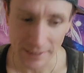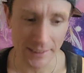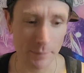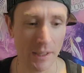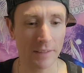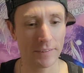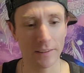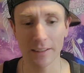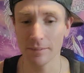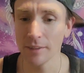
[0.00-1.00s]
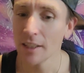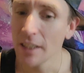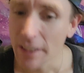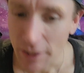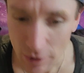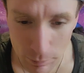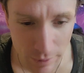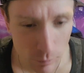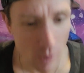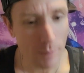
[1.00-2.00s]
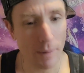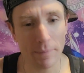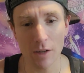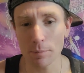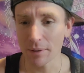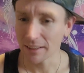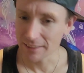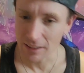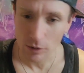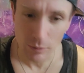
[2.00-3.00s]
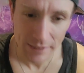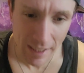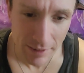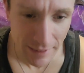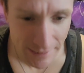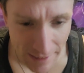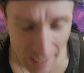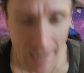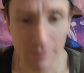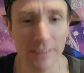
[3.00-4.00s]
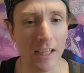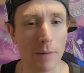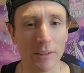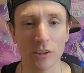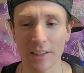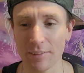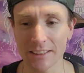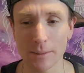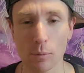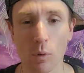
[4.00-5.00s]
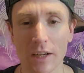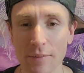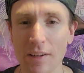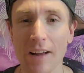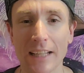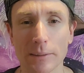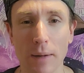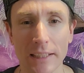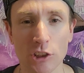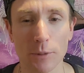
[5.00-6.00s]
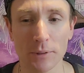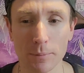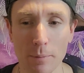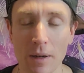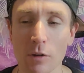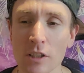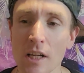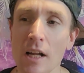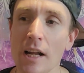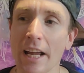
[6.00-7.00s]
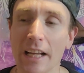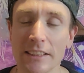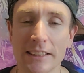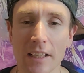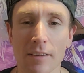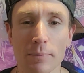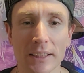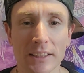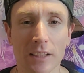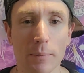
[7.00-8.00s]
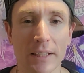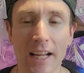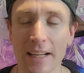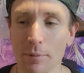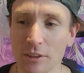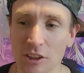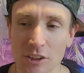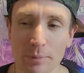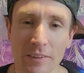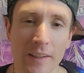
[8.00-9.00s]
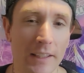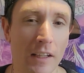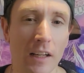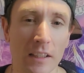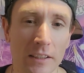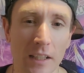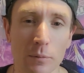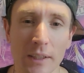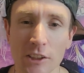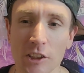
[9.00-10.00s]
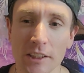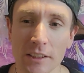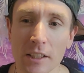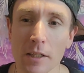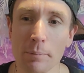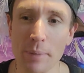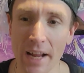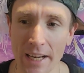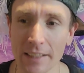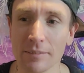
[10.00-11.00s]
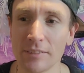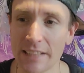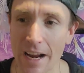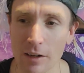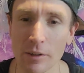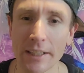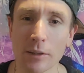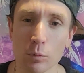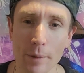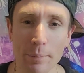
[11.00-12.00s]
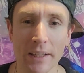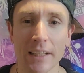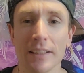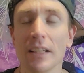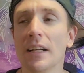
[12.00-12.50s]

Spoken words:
same kind of feeling of, putting water in my mouth, but it's not going down. And it's every time I took even a sip of water, even though I had some ice chips in my mouth, it set off my stomach, and it would just feel like a gut-wrenching pain of tearing and ripping, and